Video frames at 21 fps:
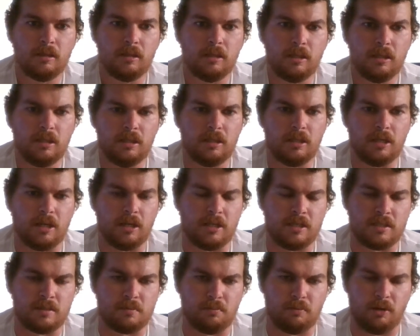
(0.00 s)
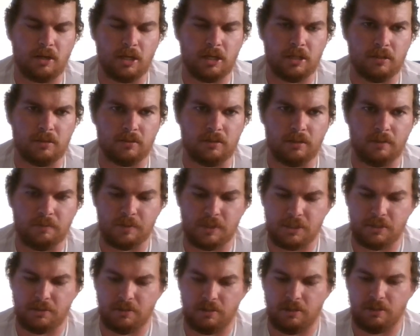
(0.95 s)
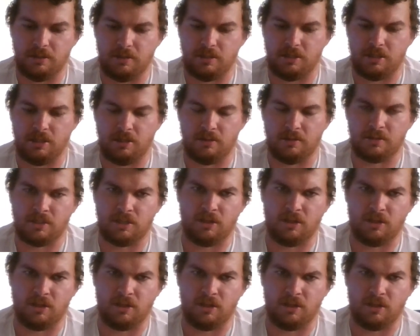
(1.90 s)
Hey guys, Bryan delivers you the goods here.